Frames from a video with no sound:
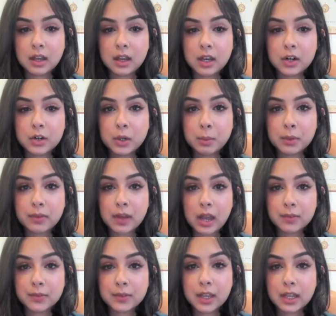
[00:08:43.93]
A group of
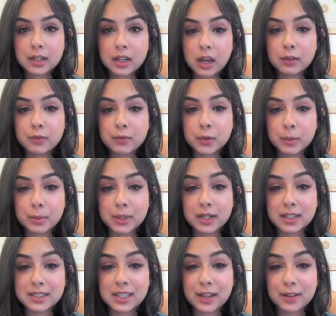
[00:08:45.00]
Afghan girl
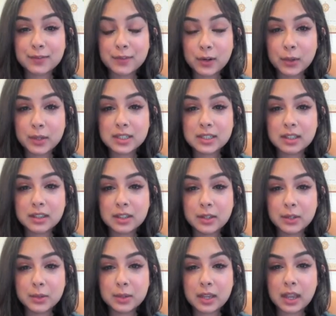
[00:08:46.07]
footballers have flown into the
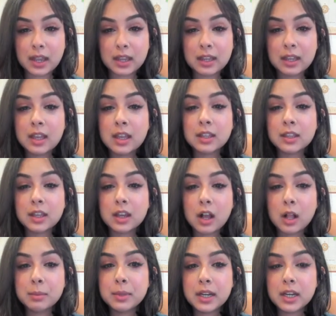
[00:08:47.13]
UK, the
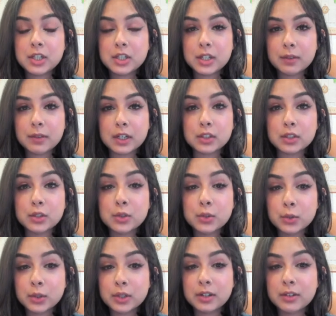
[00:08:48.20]
culmination of an
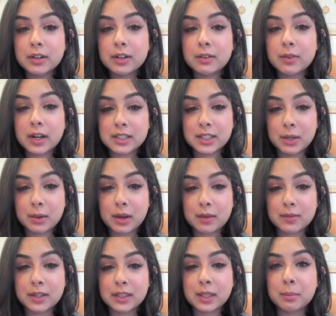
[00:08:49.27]
extraordinary rescue
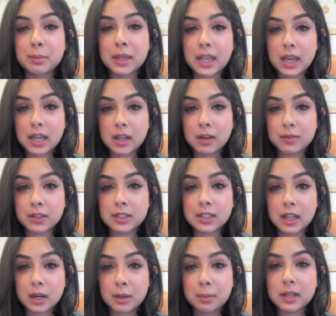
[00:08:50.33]
effort that began after the
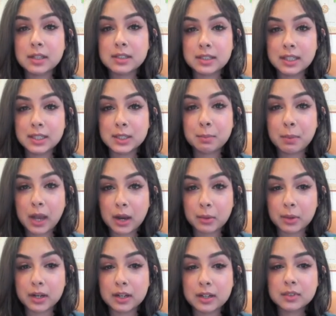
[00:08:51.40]
Taliban seized
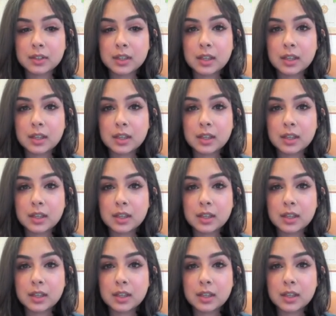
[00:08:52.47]
power.